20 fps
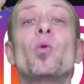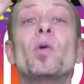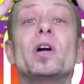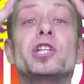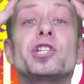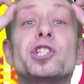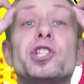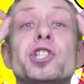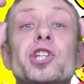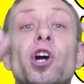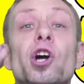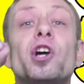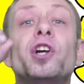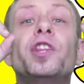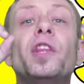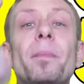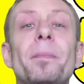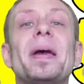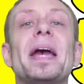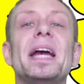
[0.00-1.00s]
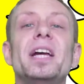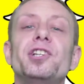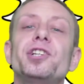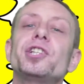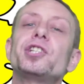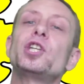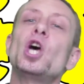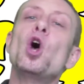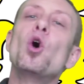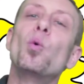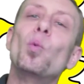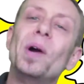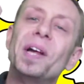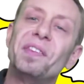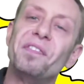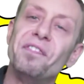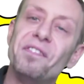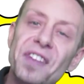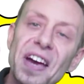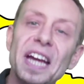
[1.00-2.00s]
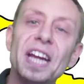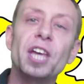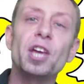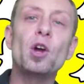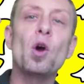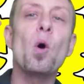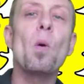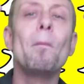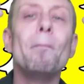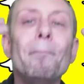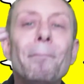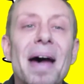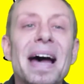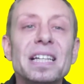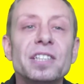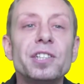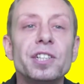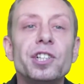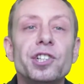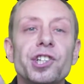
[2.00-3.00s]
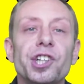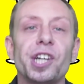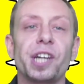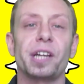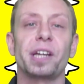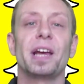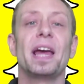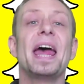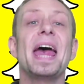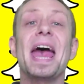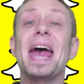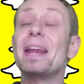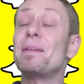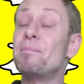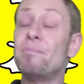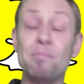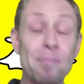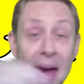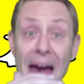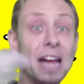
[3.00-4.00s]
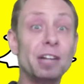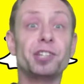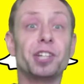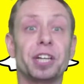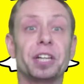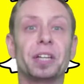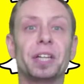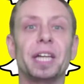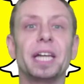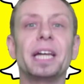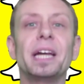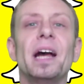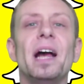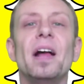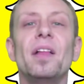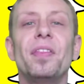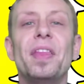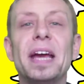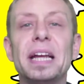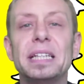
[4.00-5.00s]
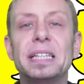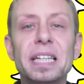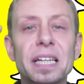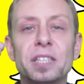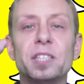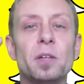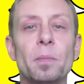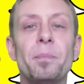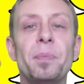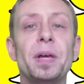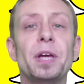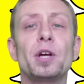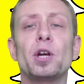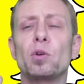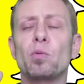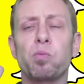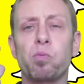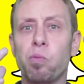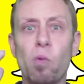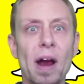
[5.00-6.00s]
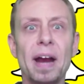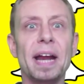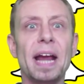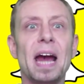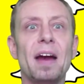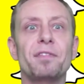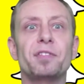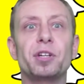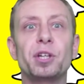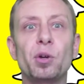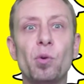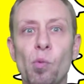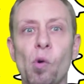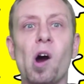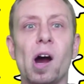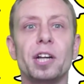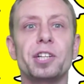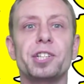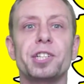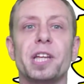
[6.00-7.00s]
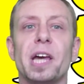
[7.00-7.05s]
which turned the pages with video messaging. And magically, they disappeared right after you watched